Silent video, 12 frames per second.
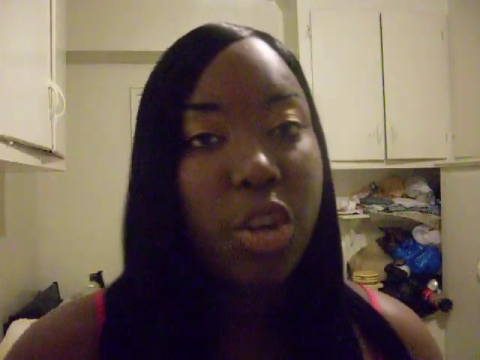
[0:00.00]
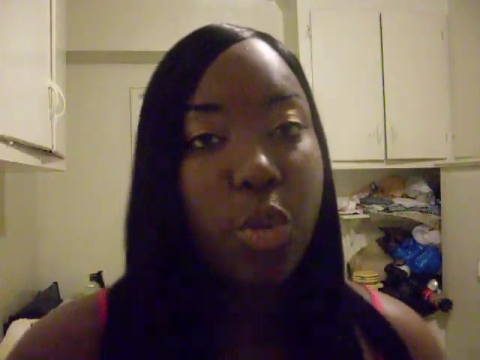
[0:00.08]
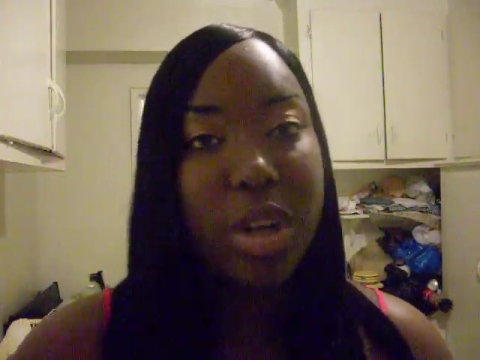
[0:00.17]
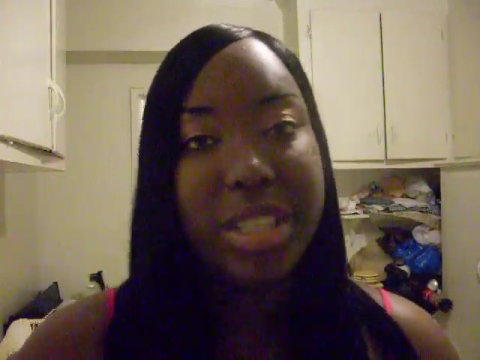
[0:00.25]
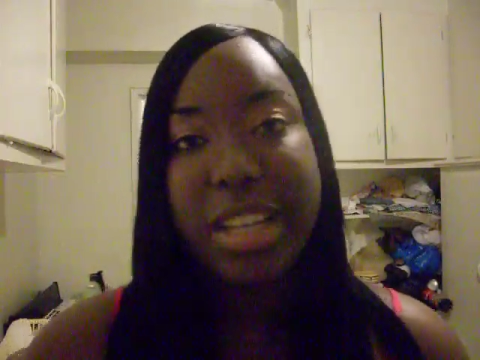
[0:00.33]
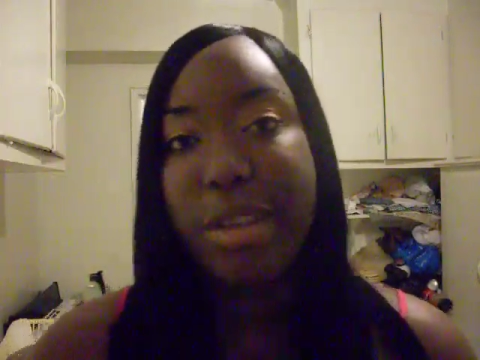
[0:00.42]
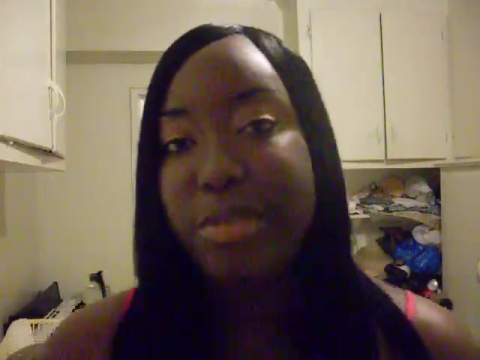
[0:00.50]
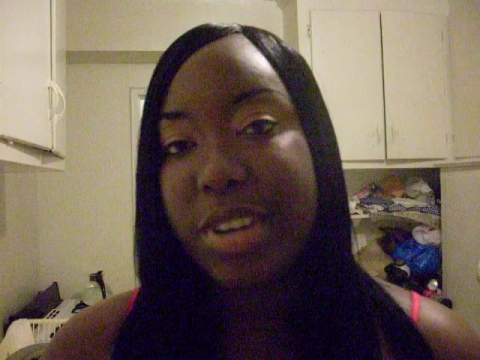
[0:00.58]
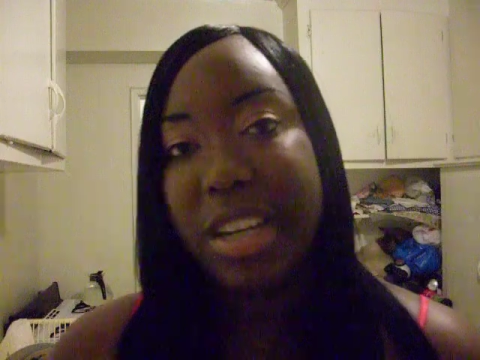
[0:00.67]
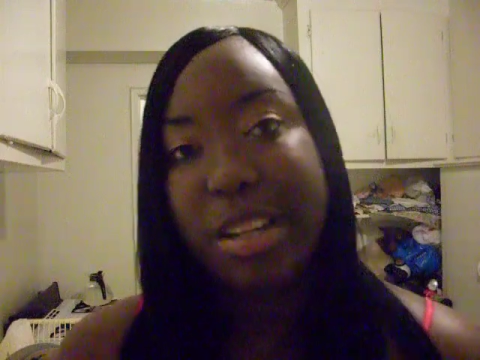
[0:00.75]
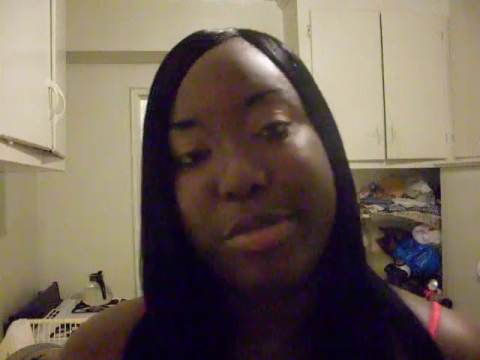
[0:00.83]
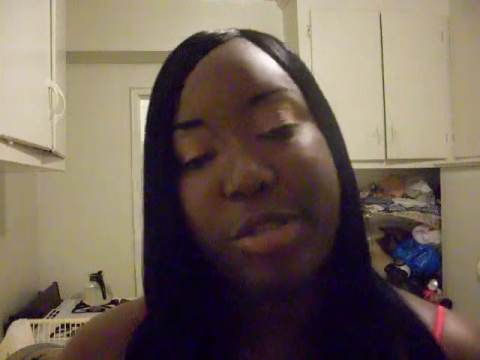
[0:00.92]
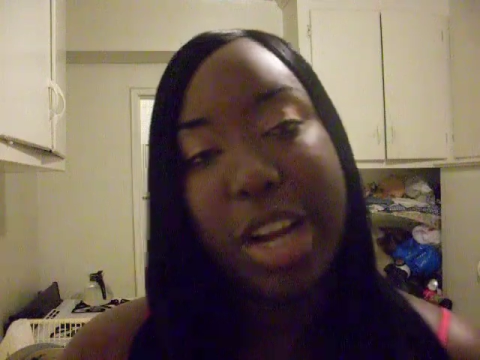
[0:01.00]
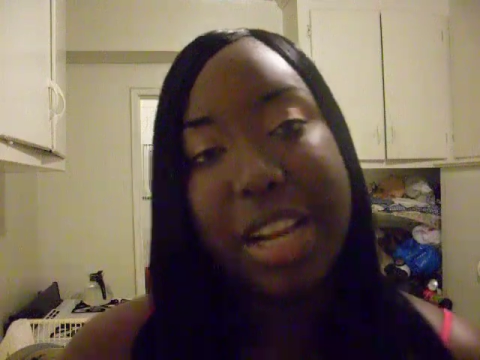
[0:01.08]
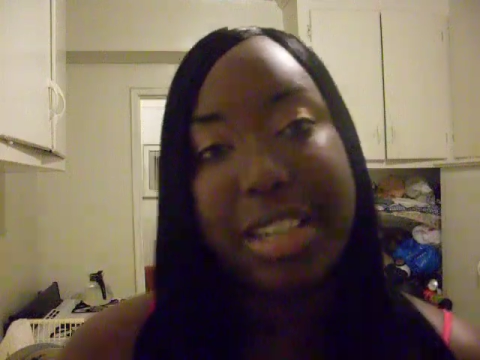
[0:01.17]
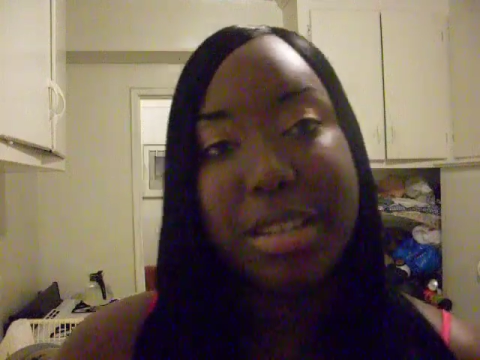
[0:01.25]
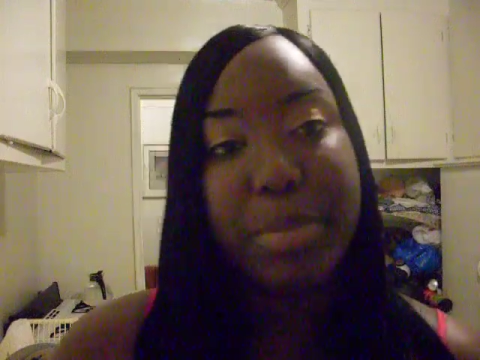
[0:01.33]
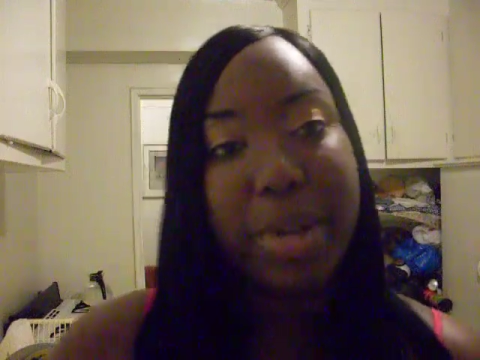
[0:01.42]
will definitely fall
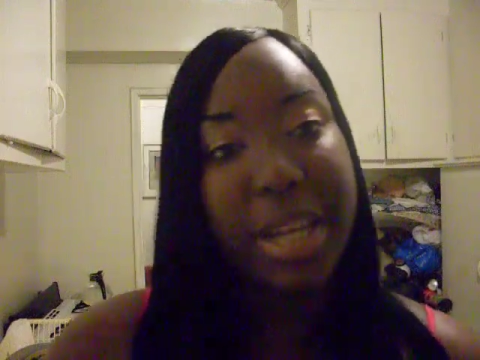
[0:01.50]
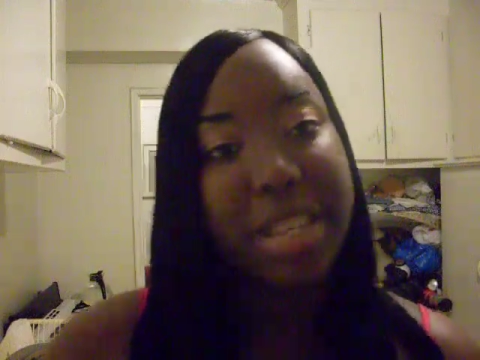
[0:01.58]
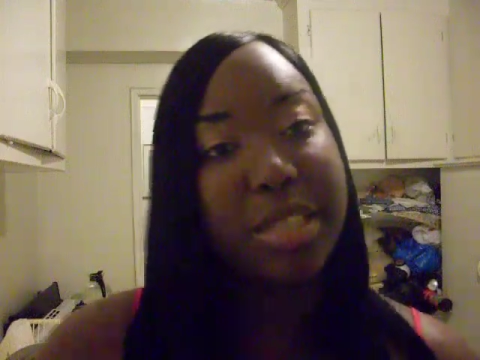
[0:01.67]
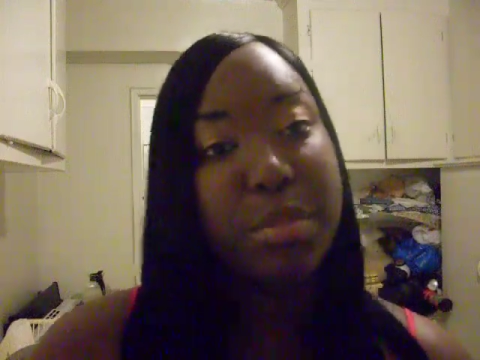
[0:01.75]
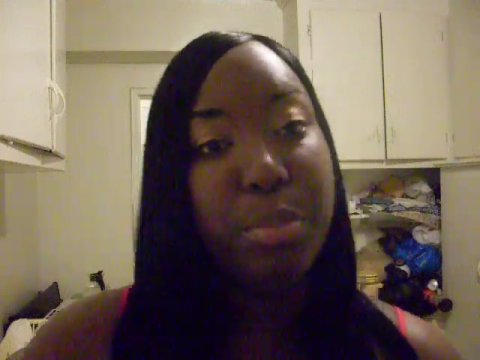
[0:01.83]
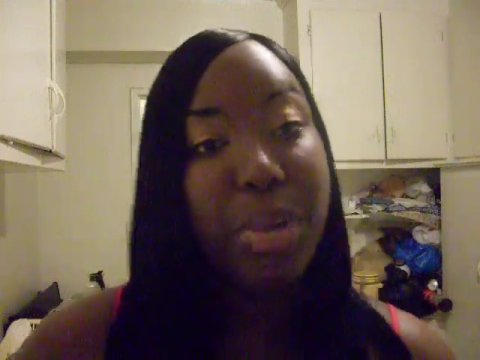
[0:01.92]
into place.